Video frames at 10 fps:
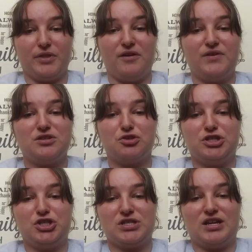
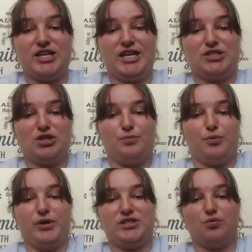eventually she's going to get to the
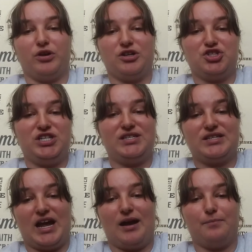point to where
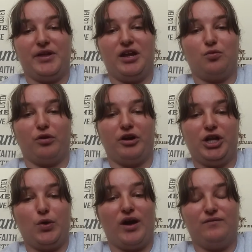she's happy, to where
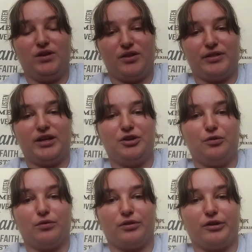you have nothing to
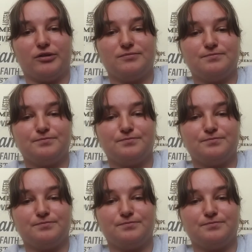do with her.